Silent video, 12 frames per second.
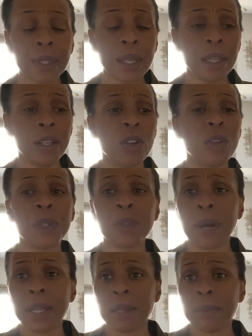and the only reason
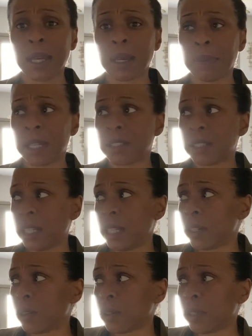why I didn't make a big
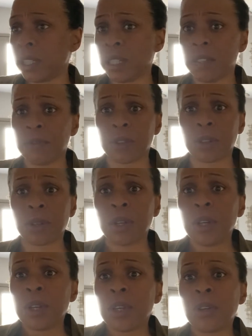stink or leave or,
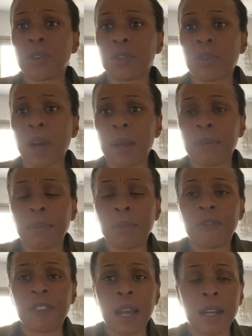you know, try and
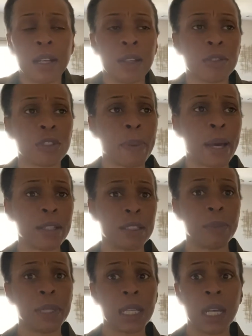find another spot is
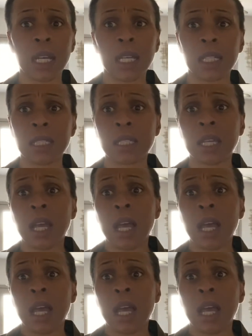because